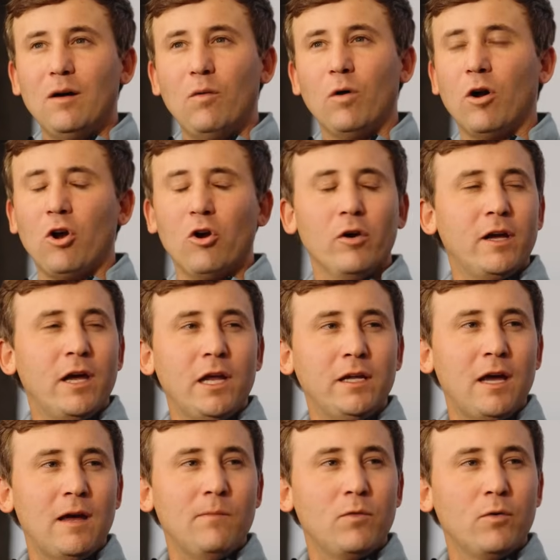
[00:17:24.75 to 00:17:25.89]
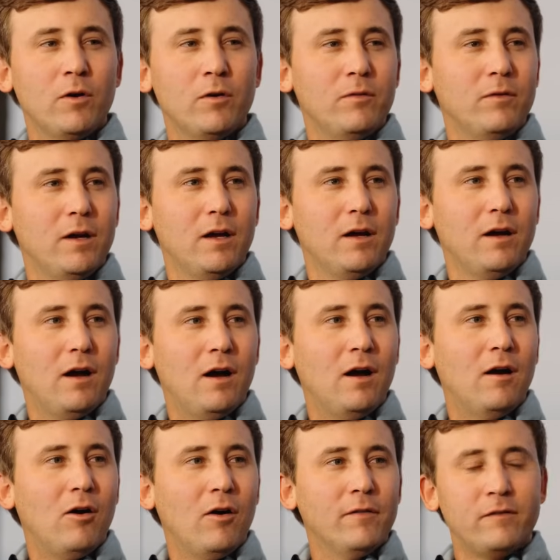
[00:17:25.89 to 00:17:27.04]
where a hurricane came through mm.
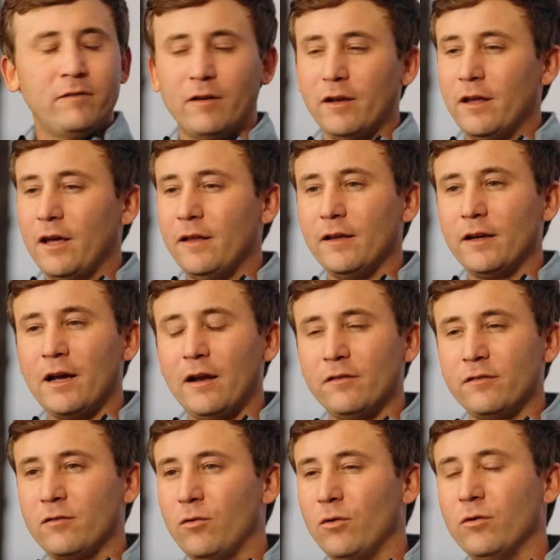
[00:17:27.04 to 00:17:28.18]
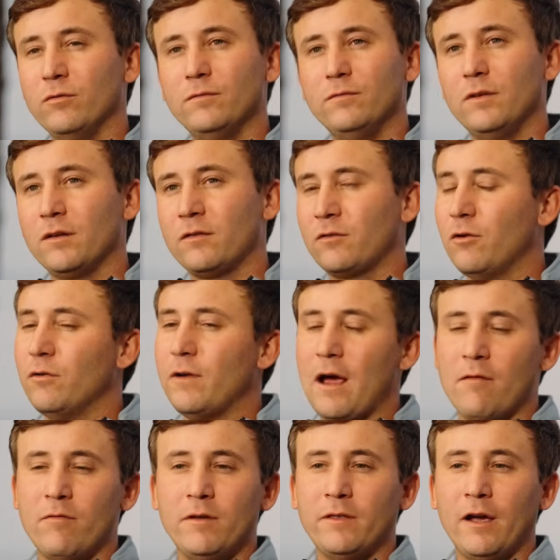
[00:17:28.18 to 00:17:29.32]
uh, on Sunday. Yeah. They kind of screwed screwed
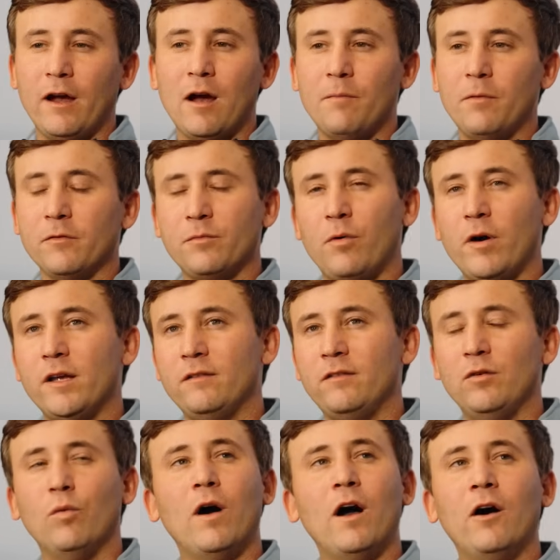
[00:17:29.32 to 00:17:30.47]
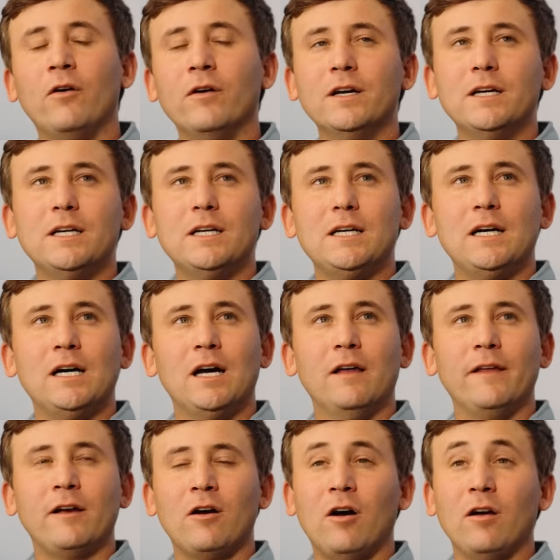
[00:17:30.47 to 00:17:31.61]
everything up. I was playing too well. Uh,
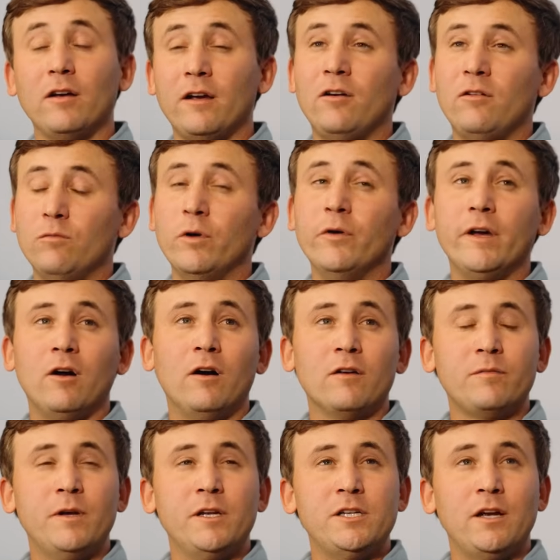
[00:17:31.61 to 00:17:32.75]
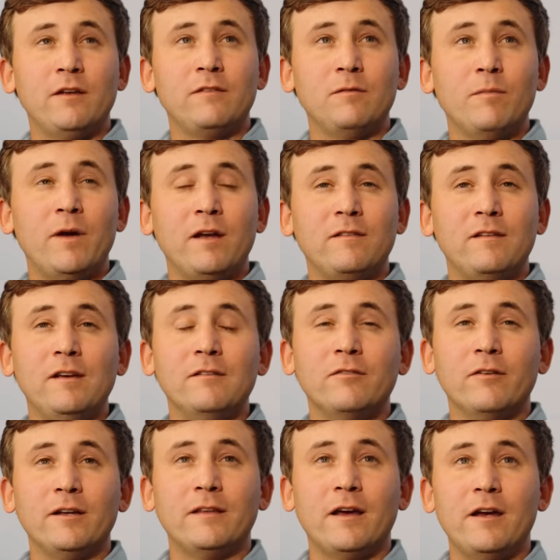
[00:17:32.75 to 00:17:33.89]
they caught, really cost me a chance to make it to East
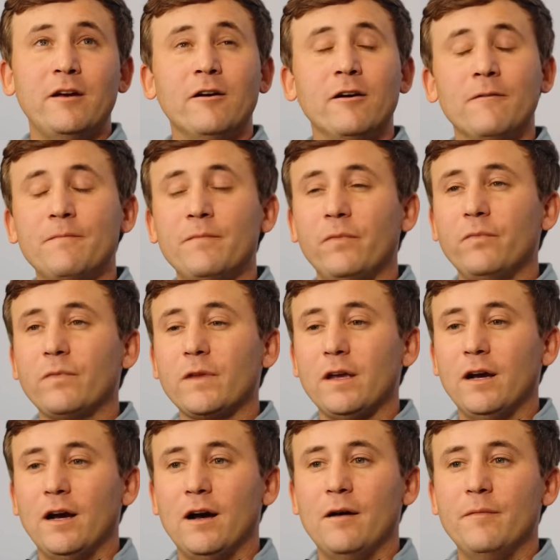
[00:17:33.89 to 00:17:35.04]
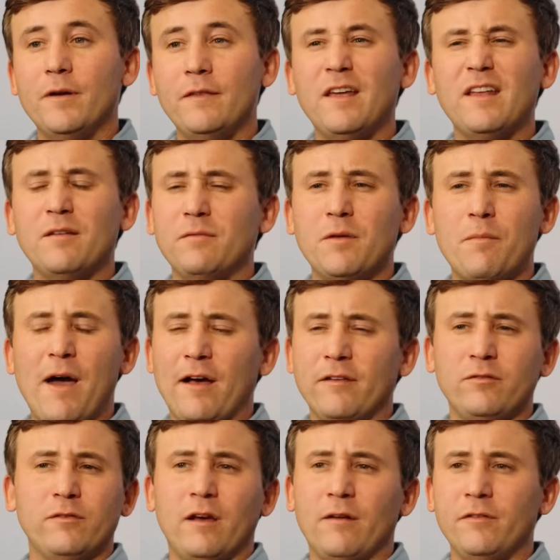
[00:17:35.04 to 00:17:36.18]
Lake that year. Um, and then the
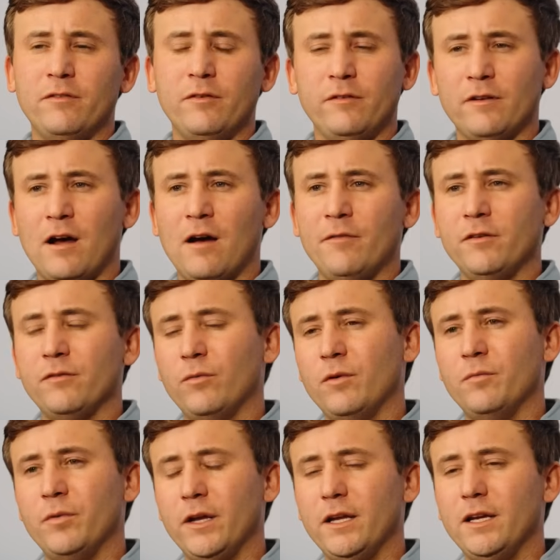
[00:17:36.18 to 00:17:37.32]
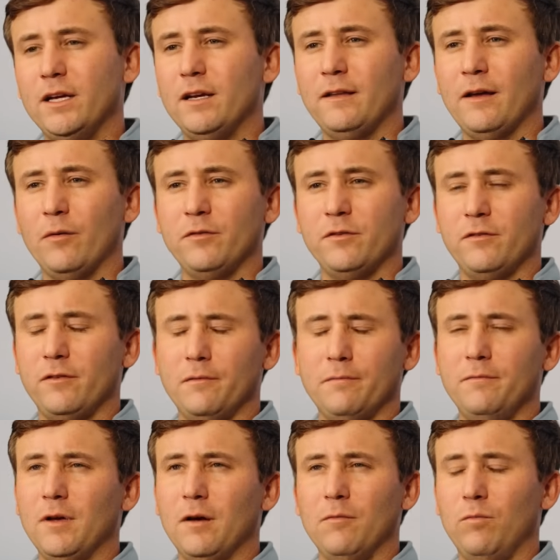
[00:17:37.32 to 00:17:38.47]
Masters obviously is an obvious one, but that was just a,
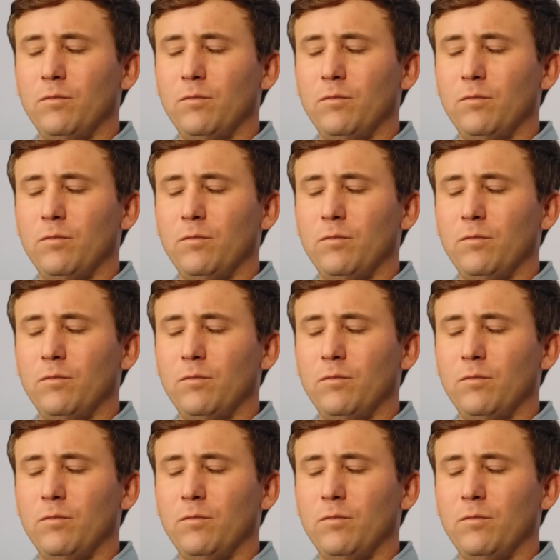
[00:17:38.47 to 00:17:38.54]
a